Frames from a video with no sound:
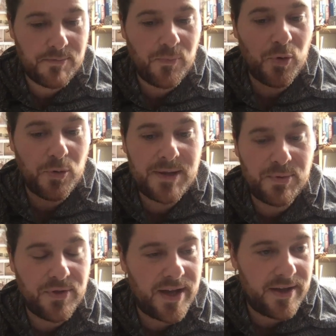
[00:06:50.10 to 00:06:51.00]
were more
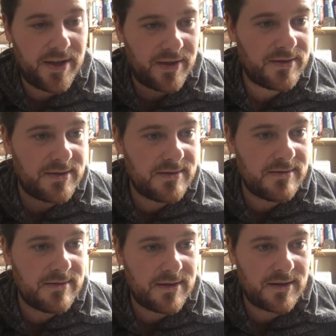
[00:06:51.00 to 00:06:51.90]
people there that could
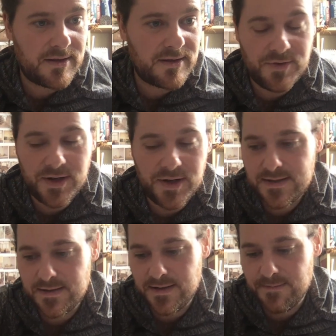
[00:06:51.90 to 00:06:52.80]

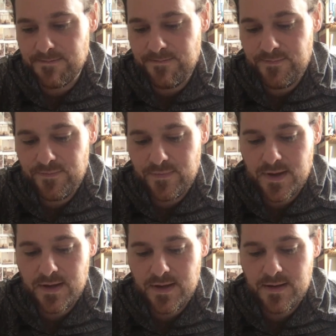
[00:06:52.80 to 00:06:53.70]
write.
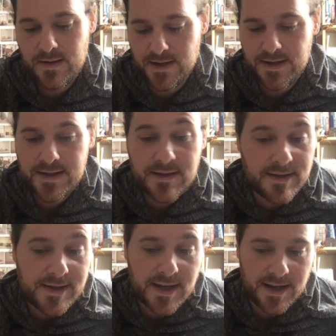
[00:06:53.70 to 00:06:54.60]
But
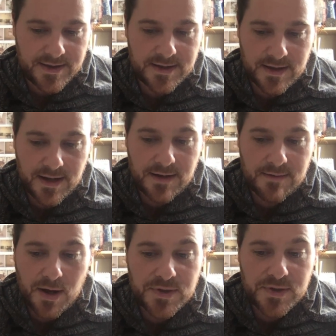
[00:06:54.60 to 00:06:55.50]
yeah,
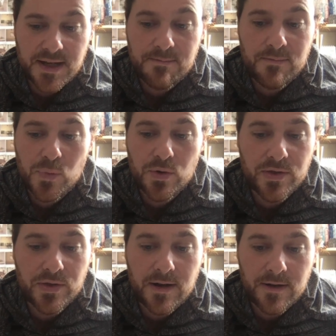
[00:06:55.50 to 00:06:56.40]
I would say
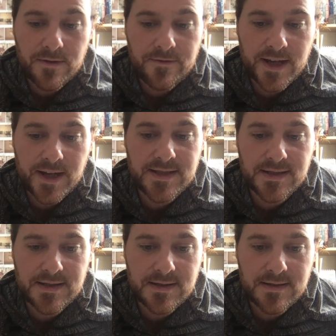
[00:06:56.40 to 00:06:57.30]
more than half the
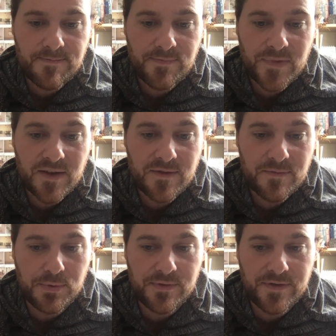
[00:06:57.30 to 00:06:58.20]
cases of
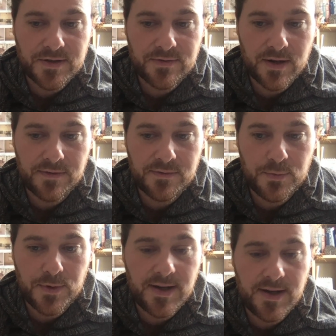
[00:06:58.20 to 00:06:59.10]
people we
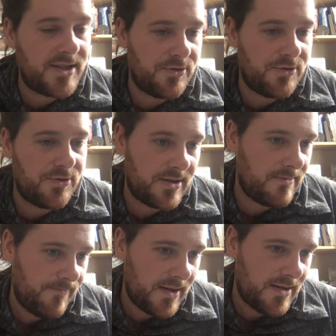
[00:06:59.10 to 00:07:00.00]
photographed were illiterate.